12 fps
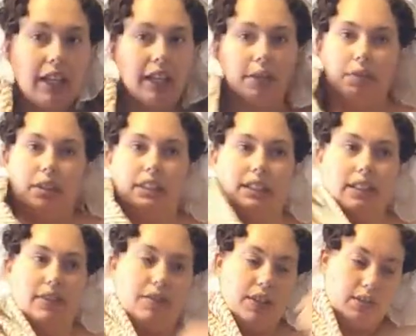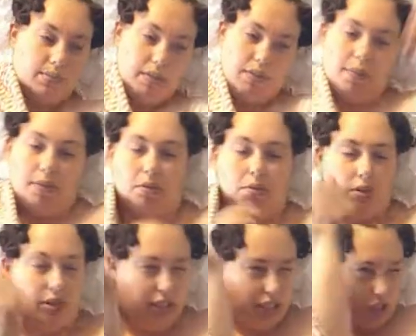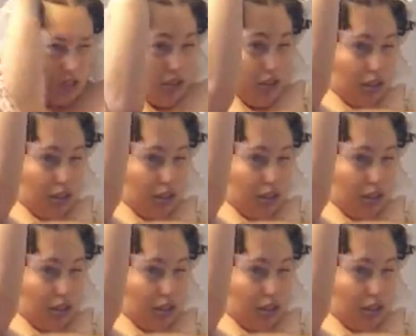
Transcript: Okay. We're gonna see if it